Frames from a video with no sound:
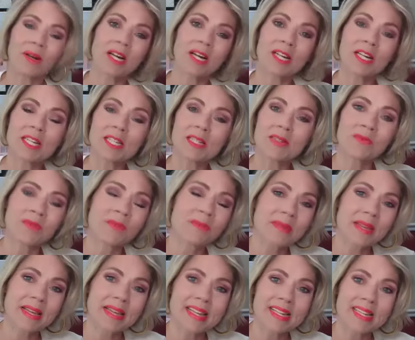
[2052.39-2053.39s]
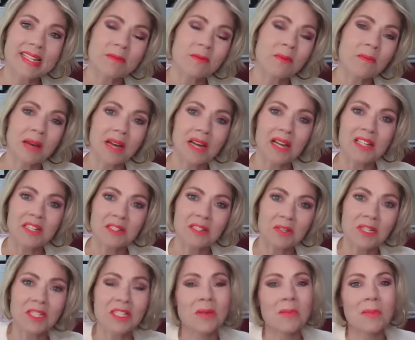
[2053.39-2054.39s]
products from me and some of my
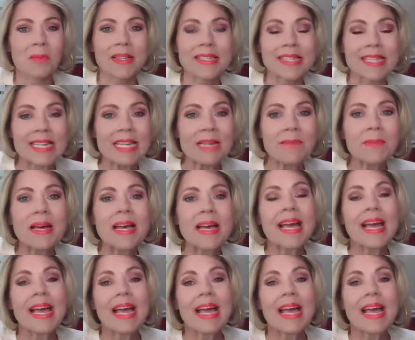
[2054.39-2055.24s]
consultants on my team.